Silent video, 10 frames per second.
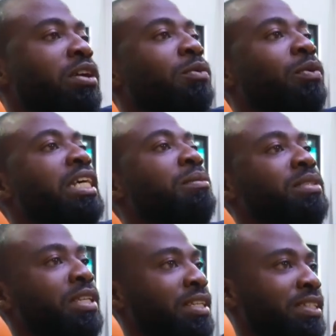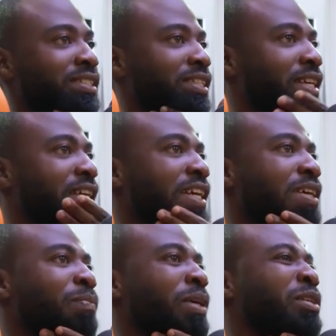about what I'm saying.
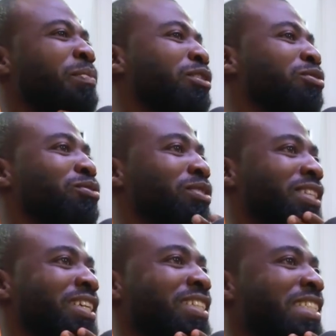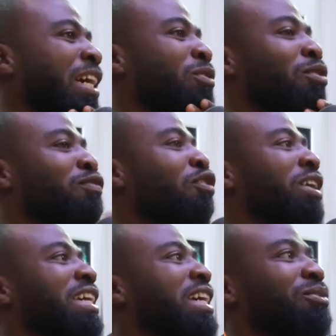Patapaa should know say ni ankrofor
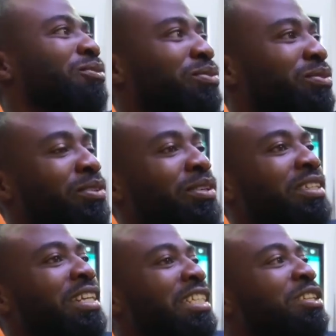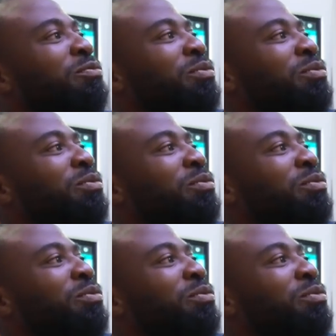kekano doesn't